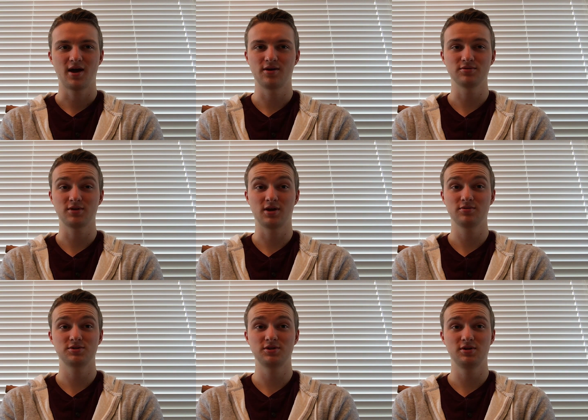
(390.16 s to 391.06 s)

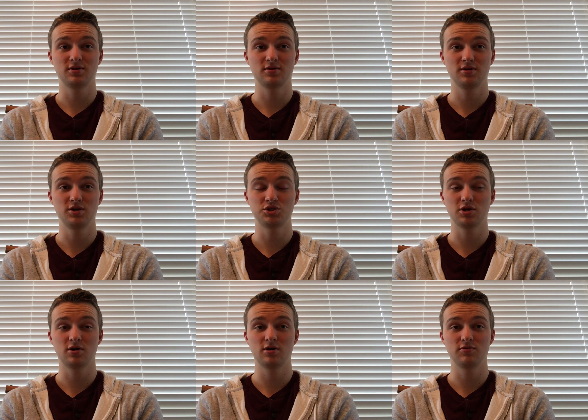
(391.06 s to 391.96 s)
don't see
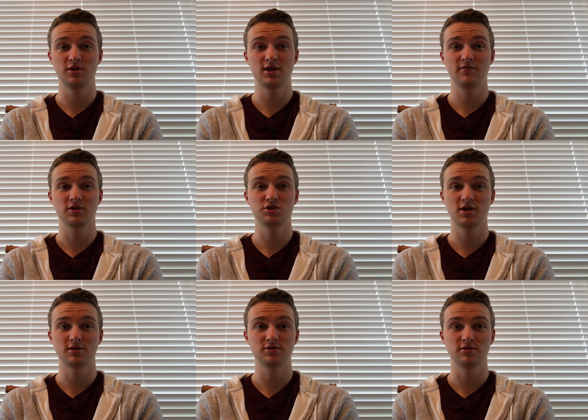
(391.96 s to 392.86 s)
Ishihara really having a
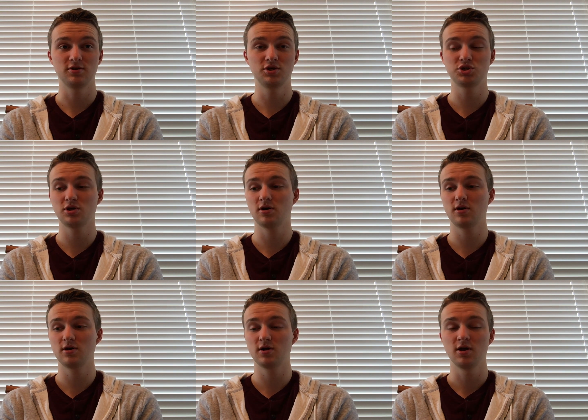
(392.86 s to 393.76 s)
chance here.
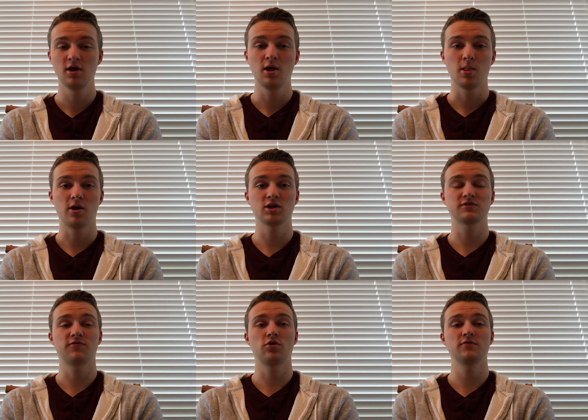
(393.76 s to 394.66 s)
Ishihara
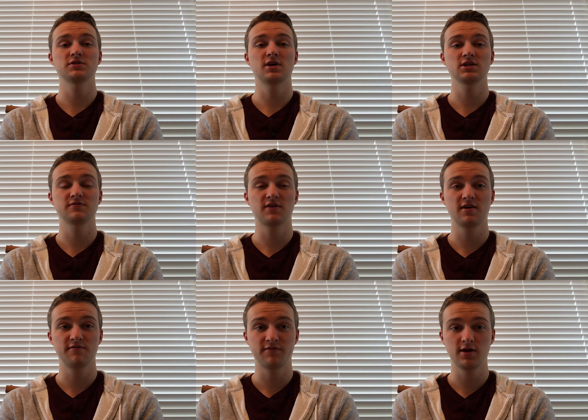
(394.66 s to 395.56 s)
lost 4 of his last
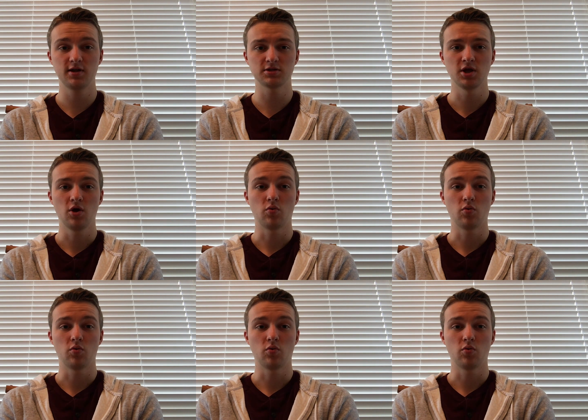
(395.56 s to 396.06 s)
5 fights.